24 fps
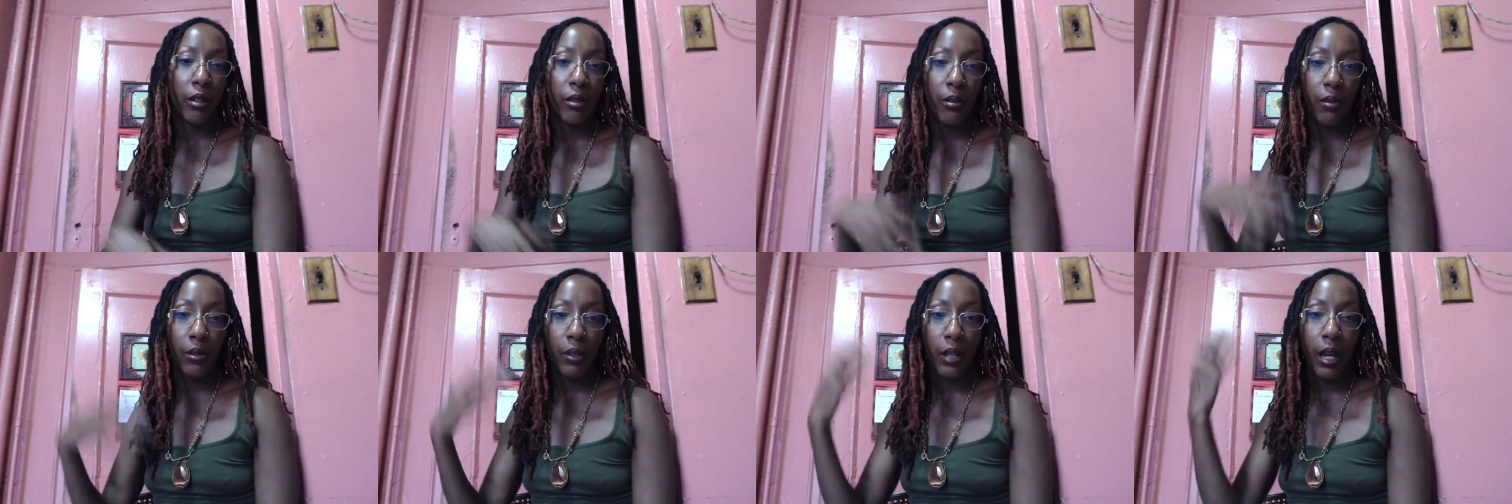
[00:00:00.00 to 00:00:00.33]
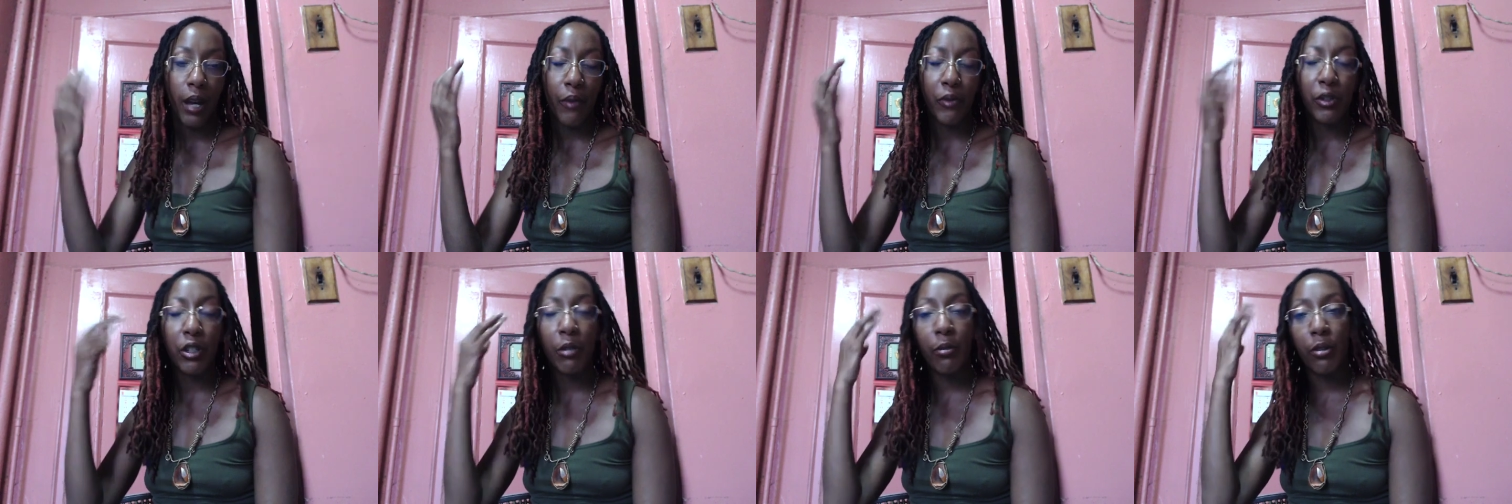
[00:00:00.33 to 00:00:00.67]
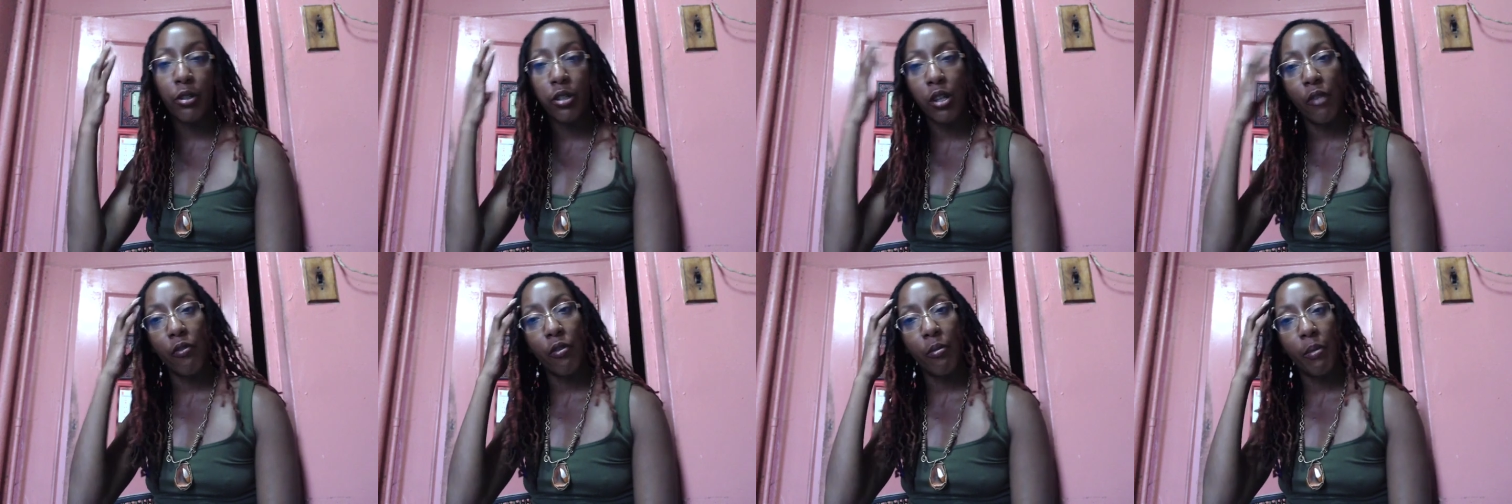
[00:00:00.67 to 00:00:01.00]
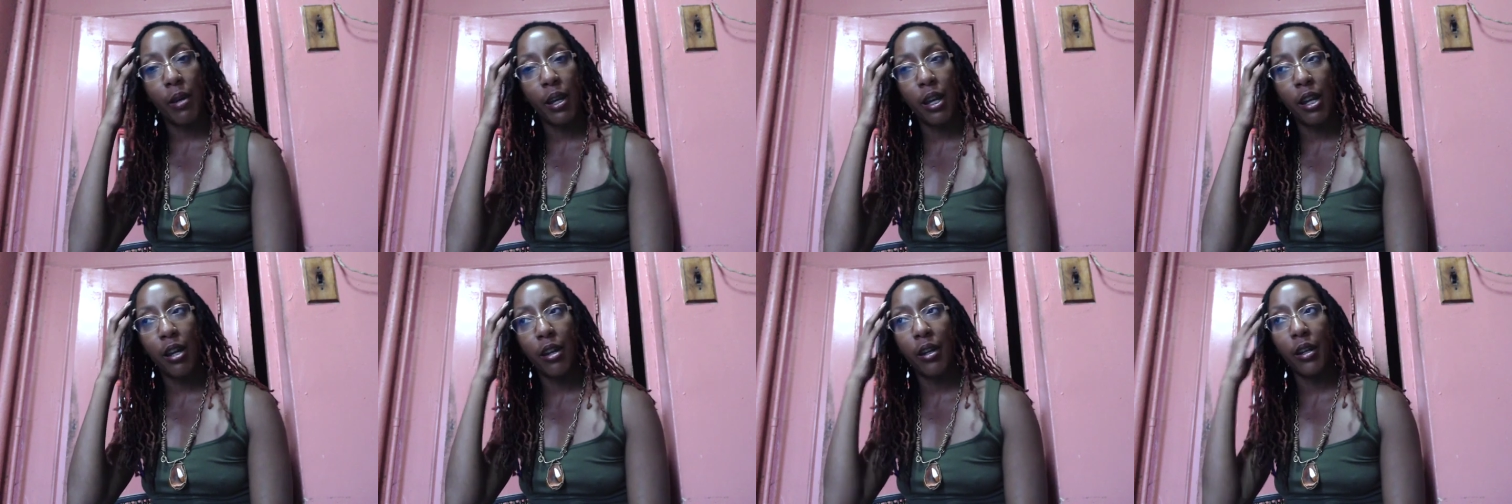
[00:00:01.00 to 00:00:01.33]
because I have so much stuff in my
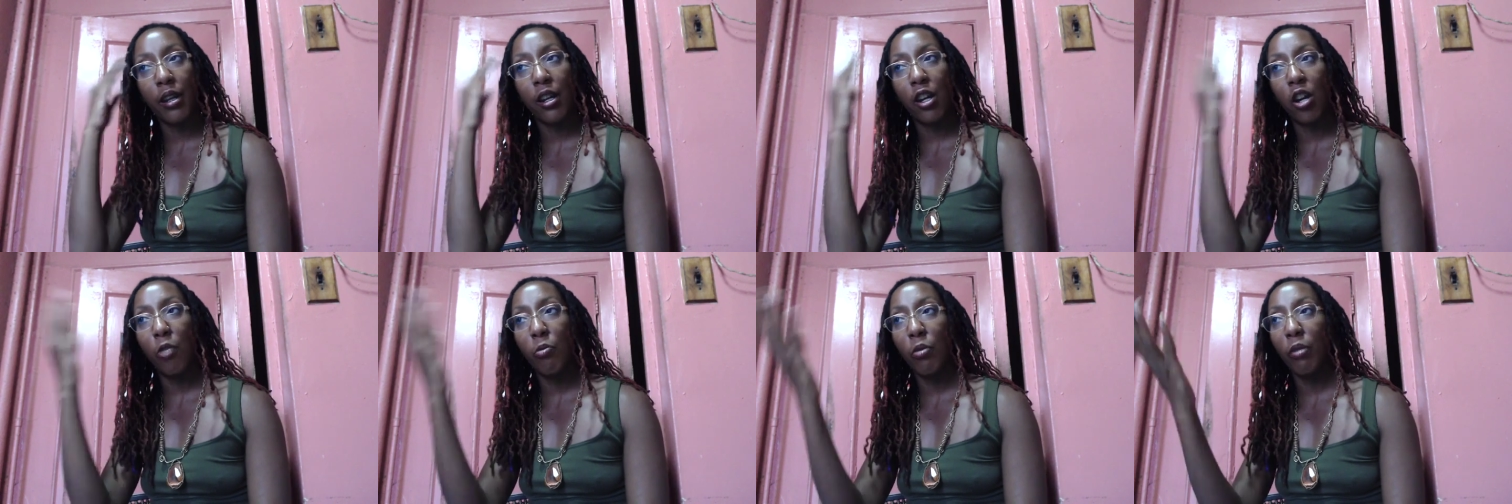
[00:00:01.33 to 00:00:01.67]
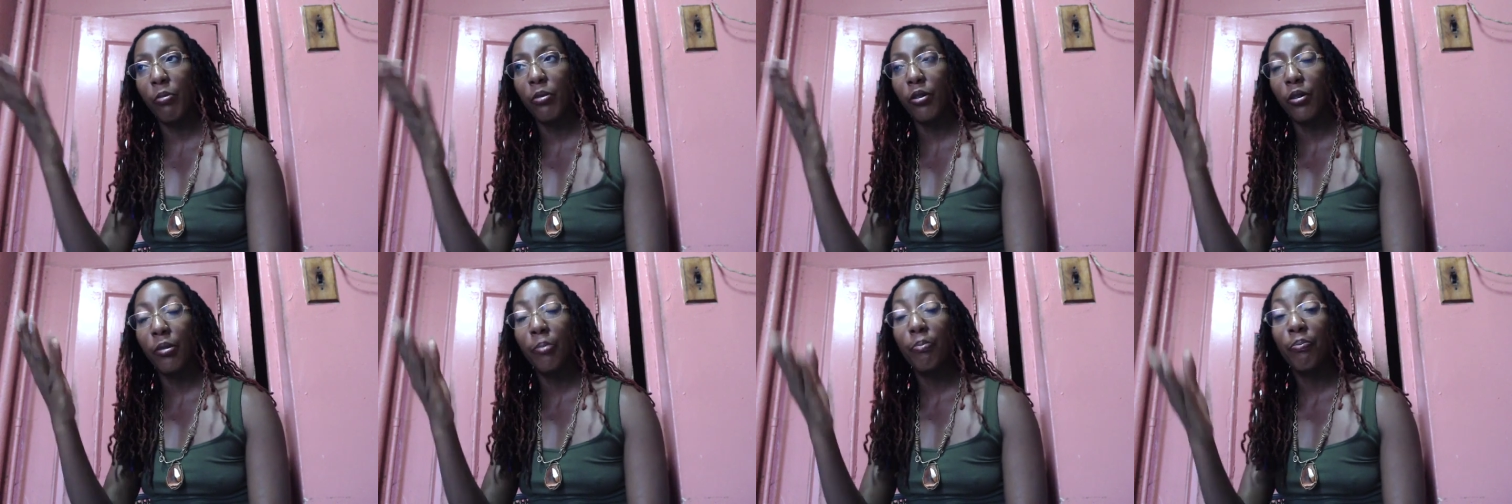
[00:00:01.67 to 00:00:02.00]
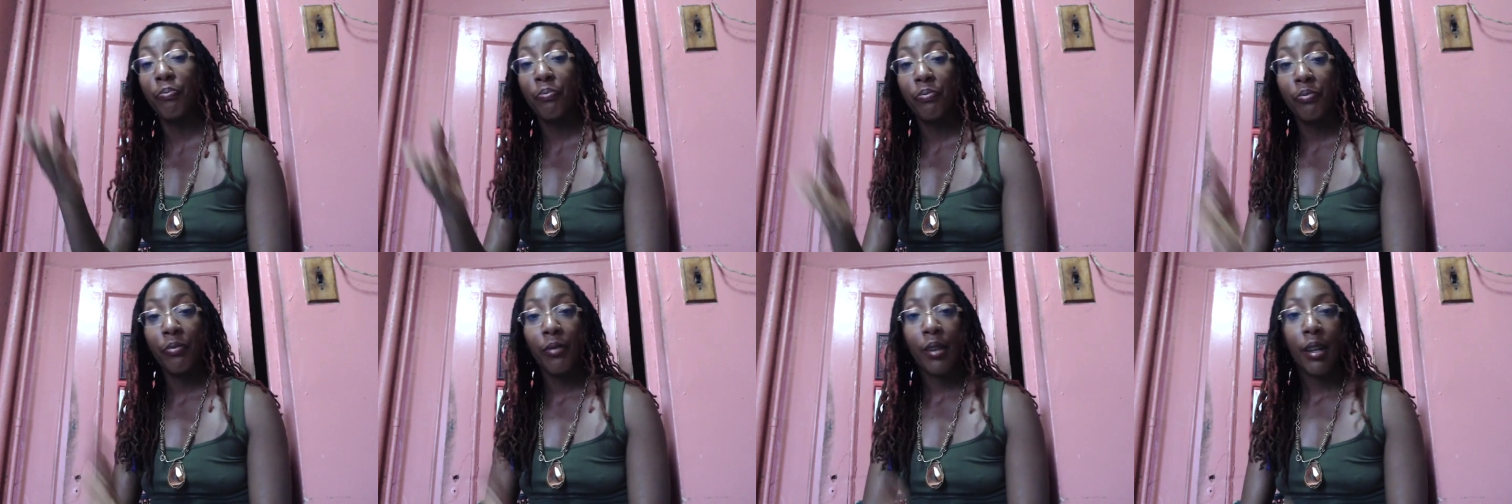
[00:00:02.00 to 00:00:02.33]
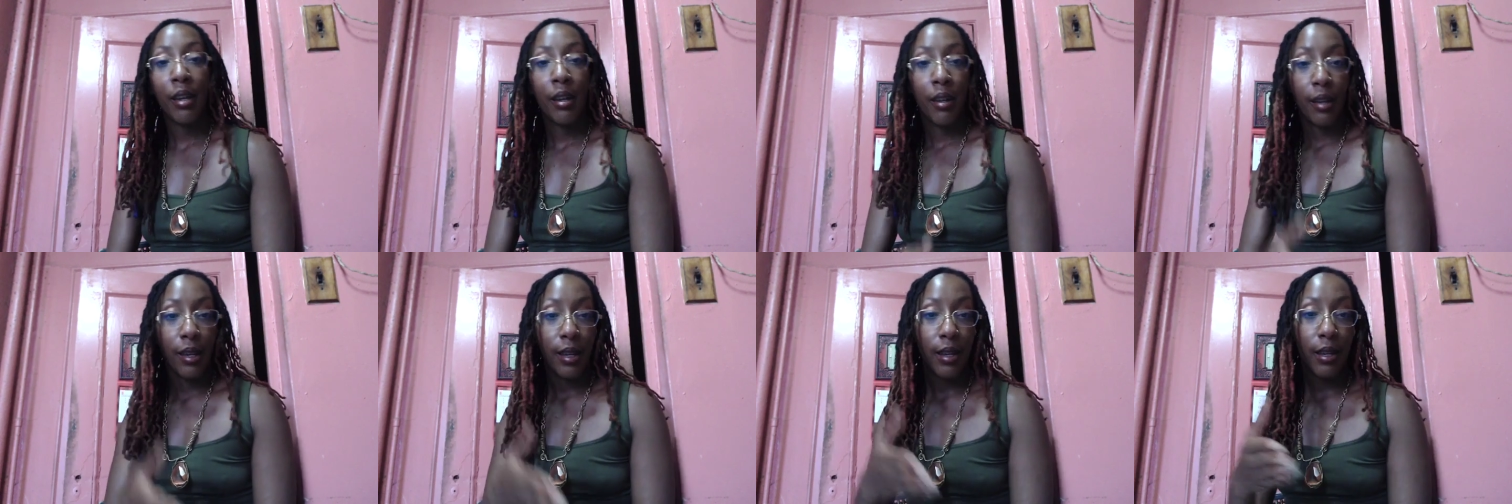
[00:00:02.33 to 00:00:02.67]
head I can't remember
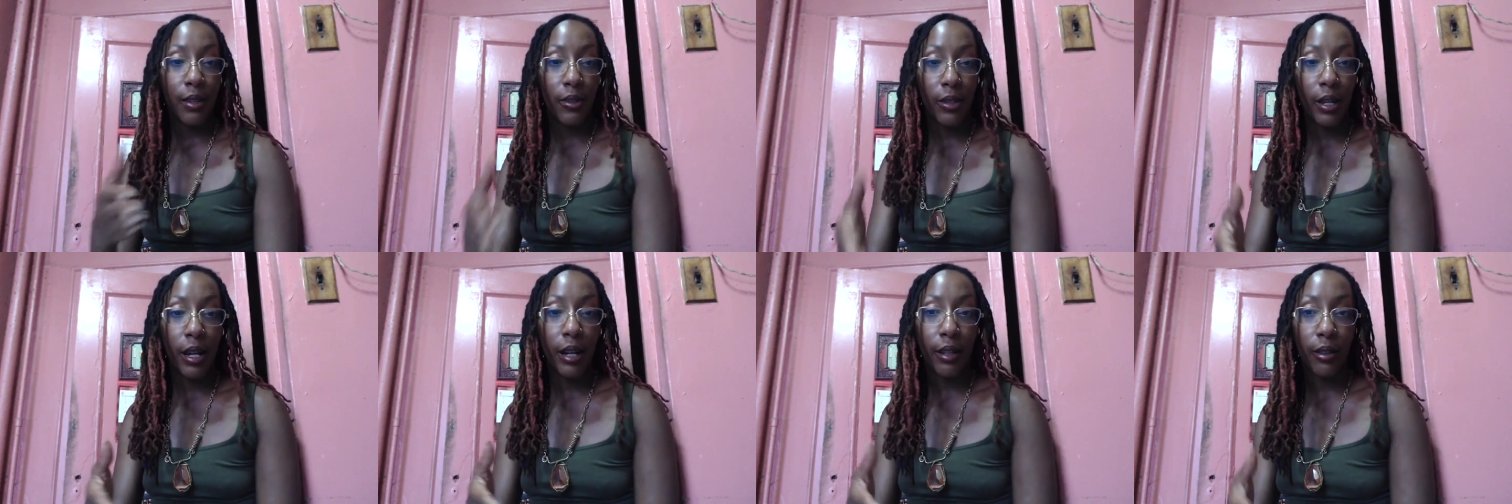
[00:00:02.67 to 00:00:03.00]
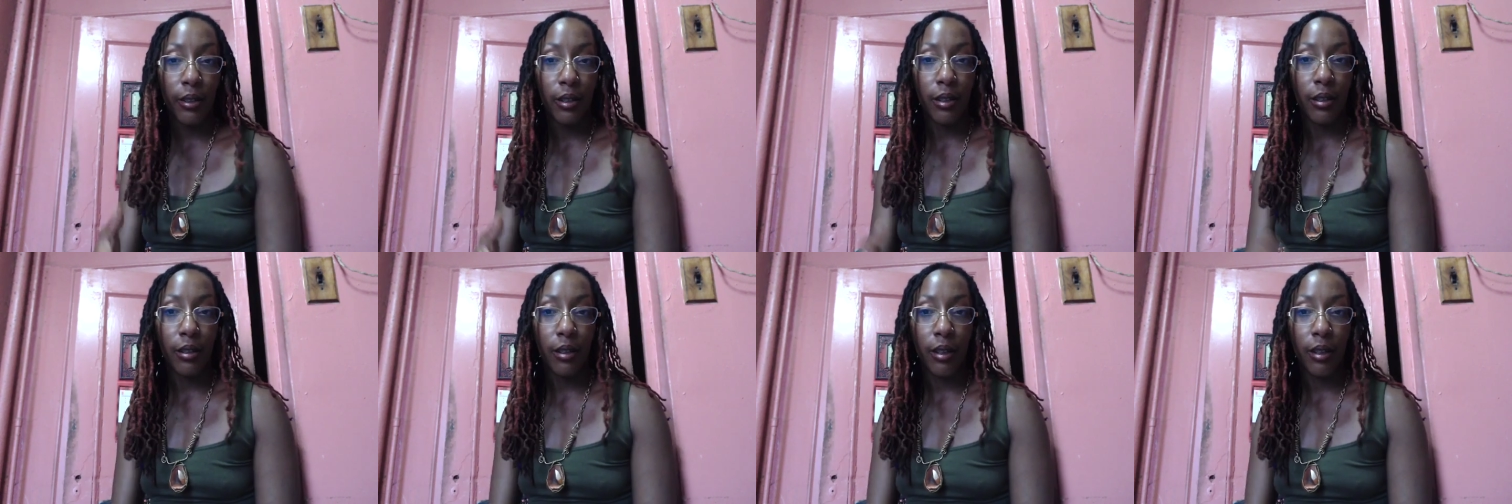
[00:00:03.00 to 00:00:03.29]
exactly.